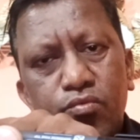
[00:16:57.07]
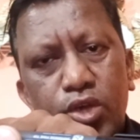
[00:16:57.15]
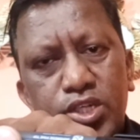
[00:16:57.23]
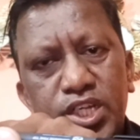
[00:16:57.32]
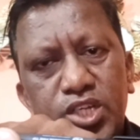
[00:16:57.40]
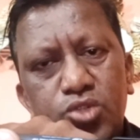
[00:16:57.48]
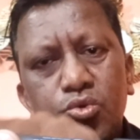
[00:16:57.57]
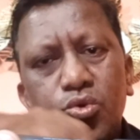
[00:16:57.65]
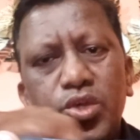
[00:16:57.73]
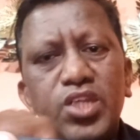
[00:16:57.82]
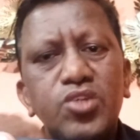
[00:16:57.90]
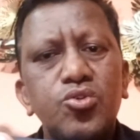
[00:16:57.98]
42
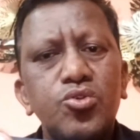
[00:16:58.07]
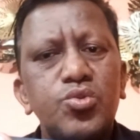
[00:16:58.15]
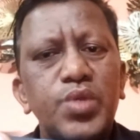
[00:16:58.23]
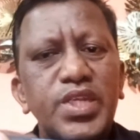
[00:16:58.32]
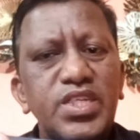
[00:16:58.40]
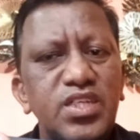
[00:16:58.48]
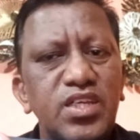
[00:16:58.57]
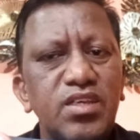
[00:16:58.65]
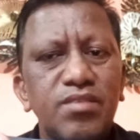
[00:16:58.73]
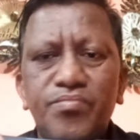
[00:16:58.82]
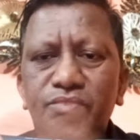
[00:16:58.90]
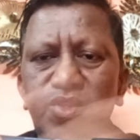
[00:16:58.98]
into 20.
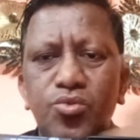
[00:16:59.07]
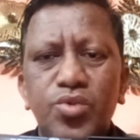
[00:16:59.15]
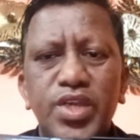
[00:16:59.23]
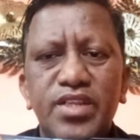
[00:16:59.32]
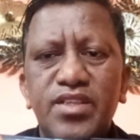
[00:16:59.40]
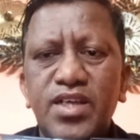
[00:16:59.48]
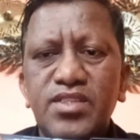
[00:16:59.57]
You get the